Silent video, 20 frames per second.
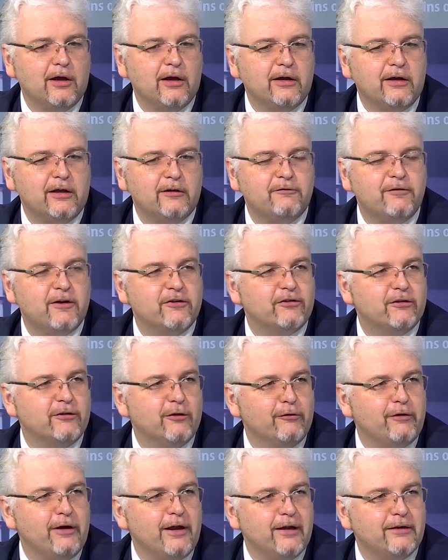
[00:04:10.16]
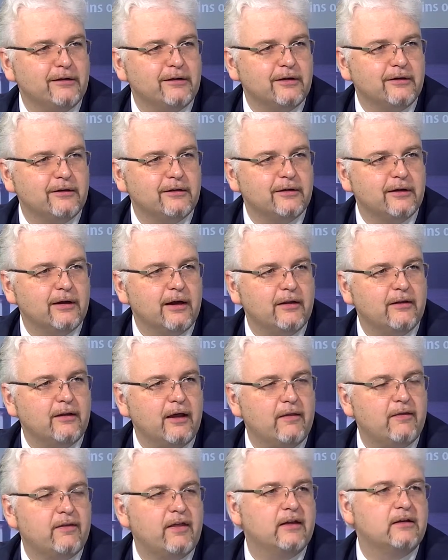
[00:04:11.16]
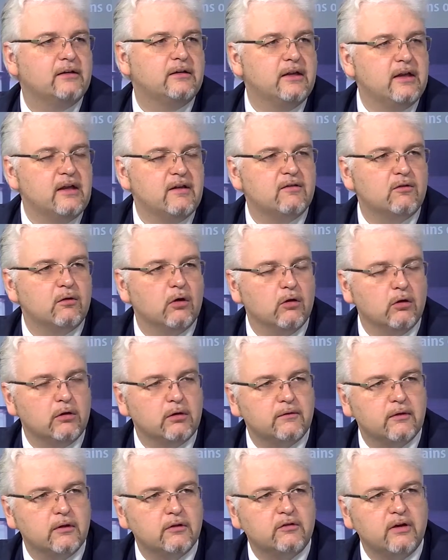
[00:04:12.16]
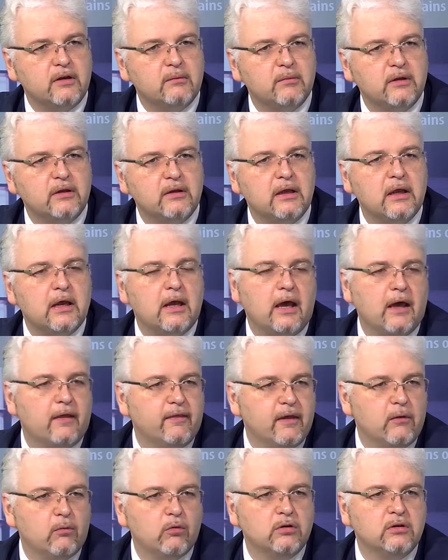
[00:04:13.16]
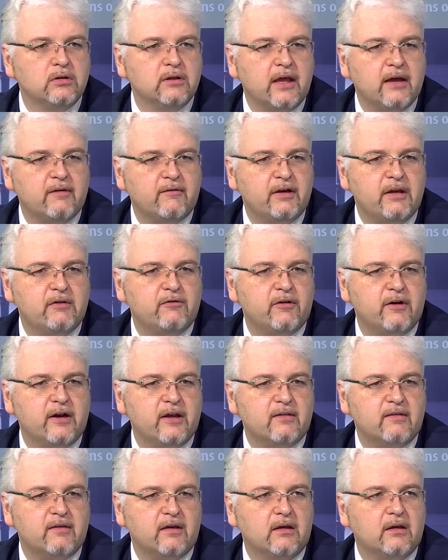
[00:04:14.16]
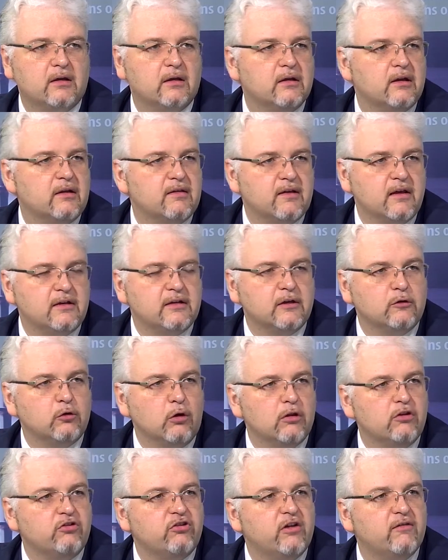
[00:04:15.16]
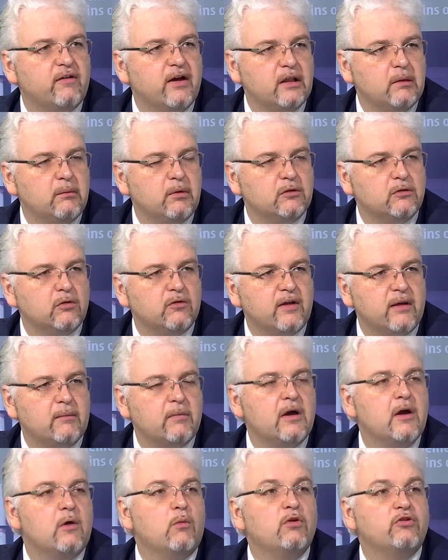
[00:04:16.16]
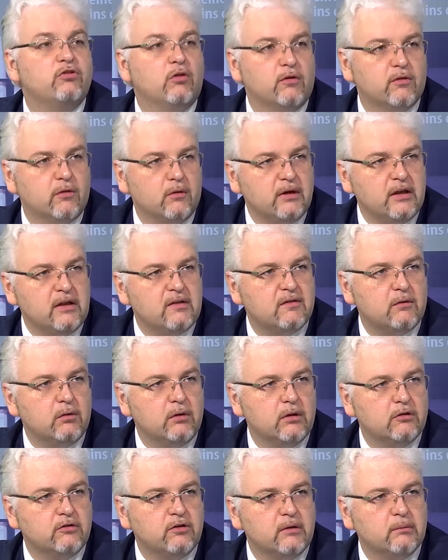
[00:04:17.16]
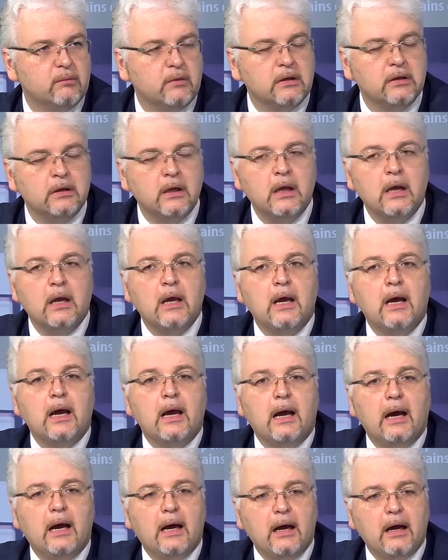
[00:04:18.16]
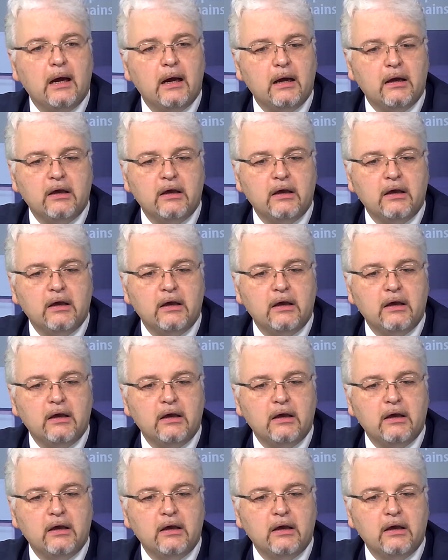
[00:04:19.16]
confession-oriented and, and that leads to a lot of ill treatment and they wouldn't have any forensic, let's say, technology available to them which also leads to ill treatment. Uh,